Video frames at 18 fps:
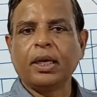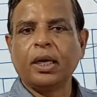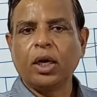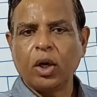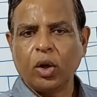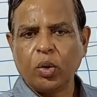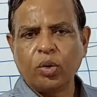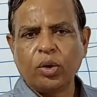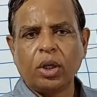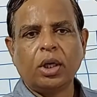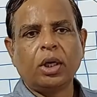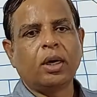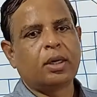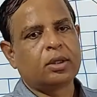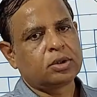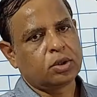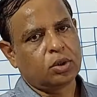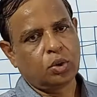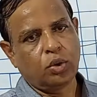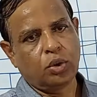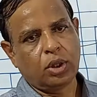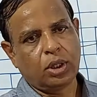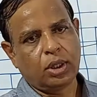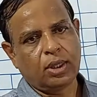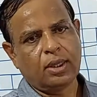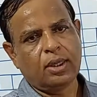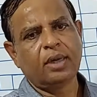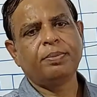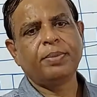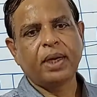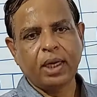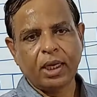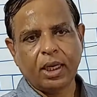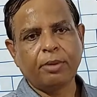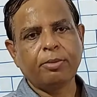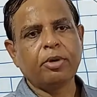loudly or slowly,
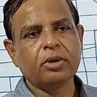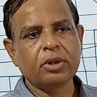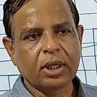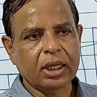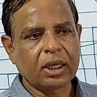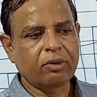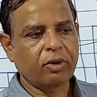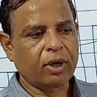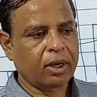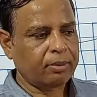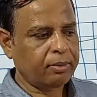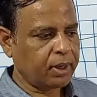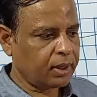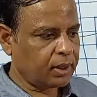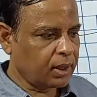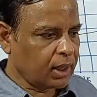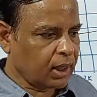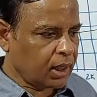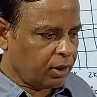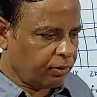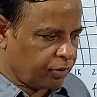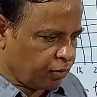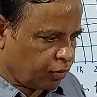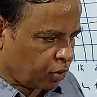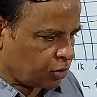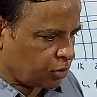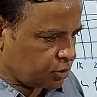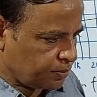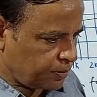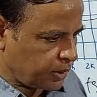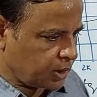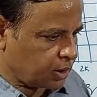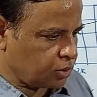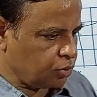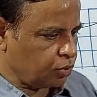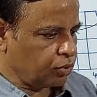depending upon the requirement. If you want to
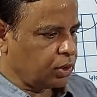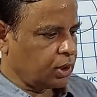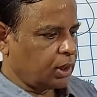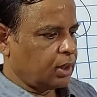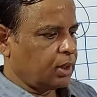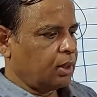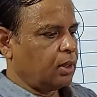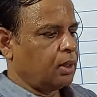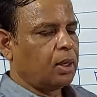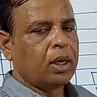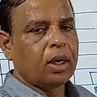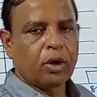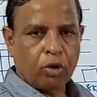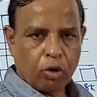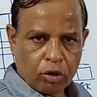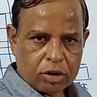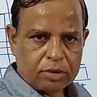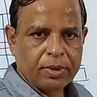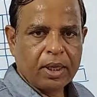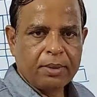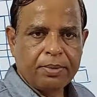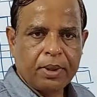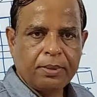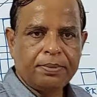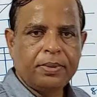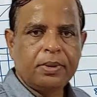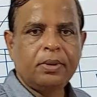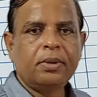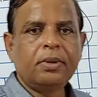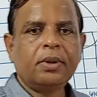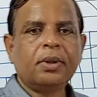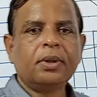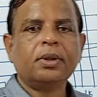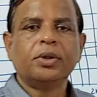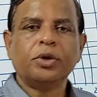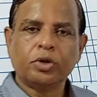speak to the close by people,
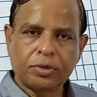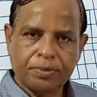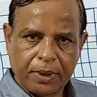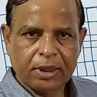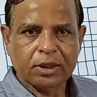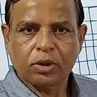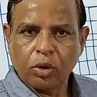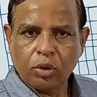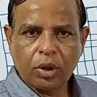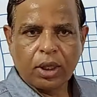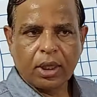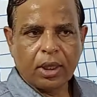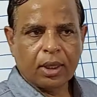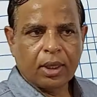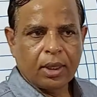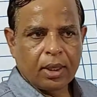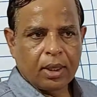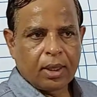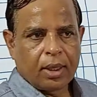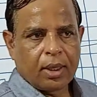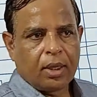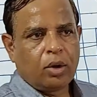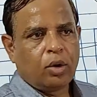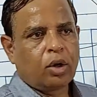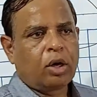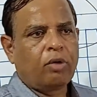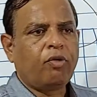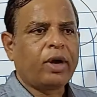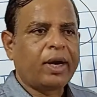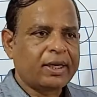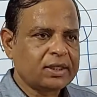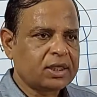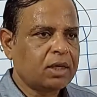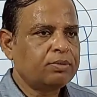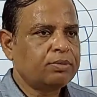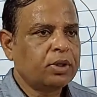you speak slowly. Okay, for
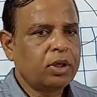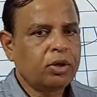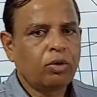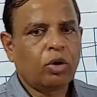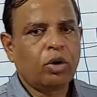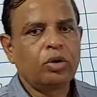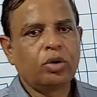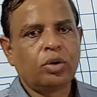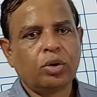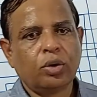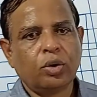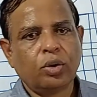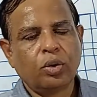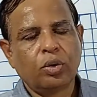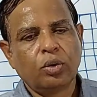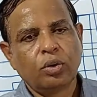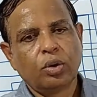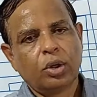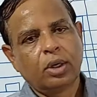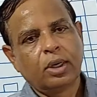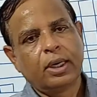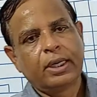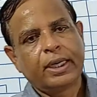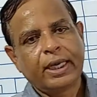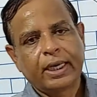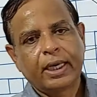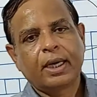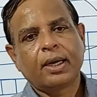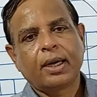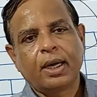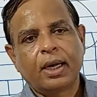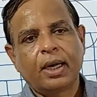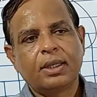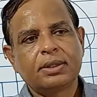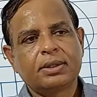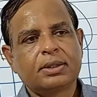example, you want to take a
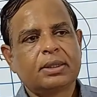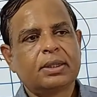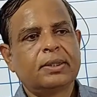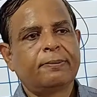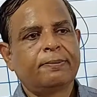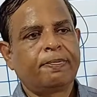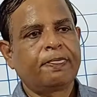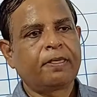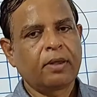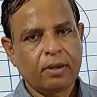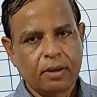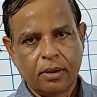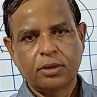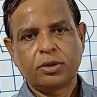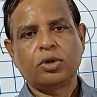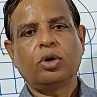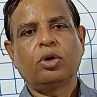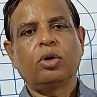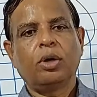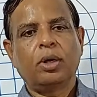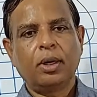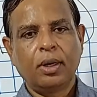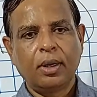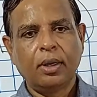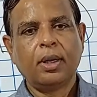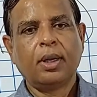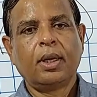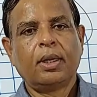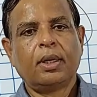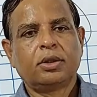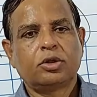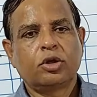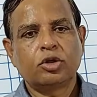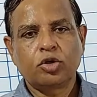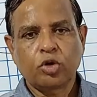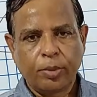class, so
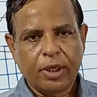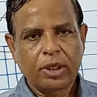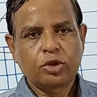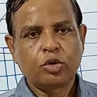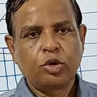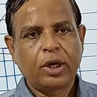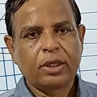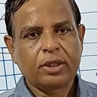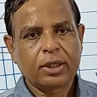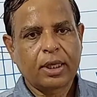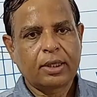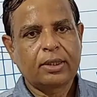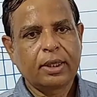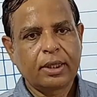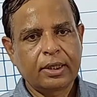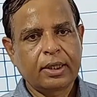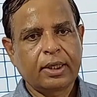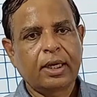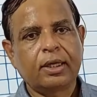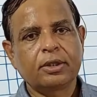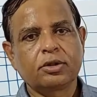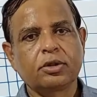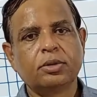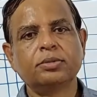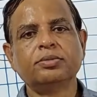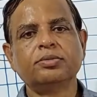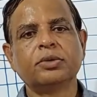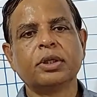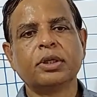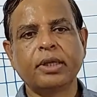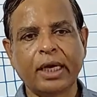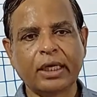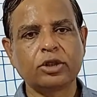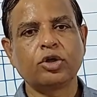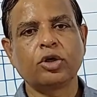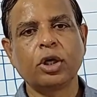many students are there in the classroom.
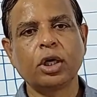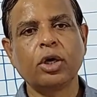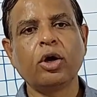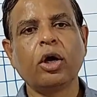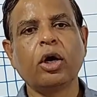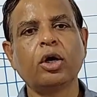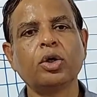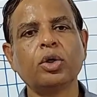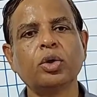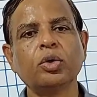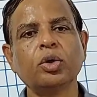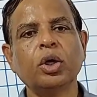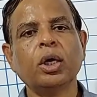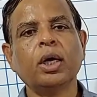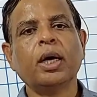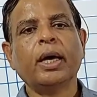Naturally, you have to